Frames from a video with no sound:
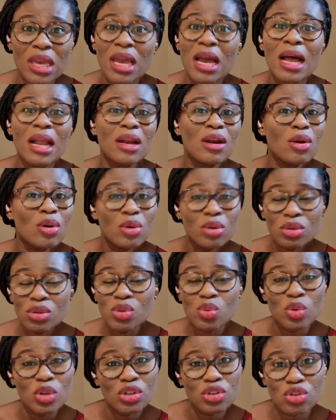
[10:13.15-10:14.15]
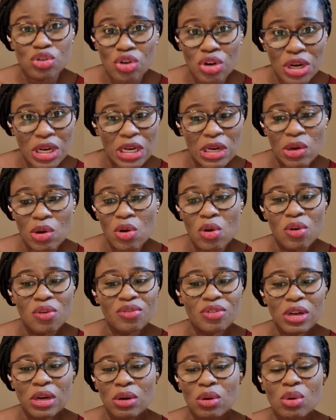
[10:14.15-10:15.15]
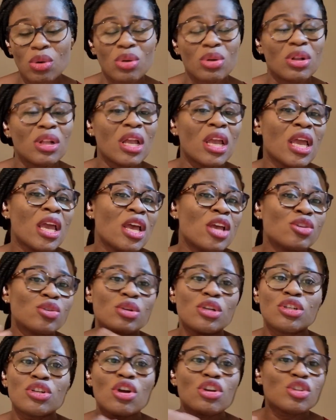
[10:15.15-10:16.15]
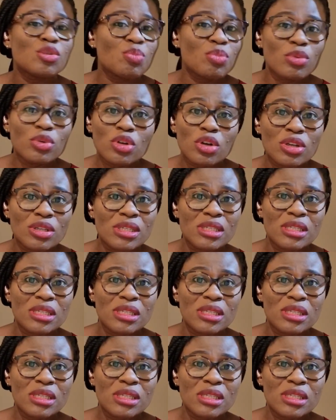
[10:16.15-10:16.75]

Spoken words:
Her lungs were strong enough and all. So they just put her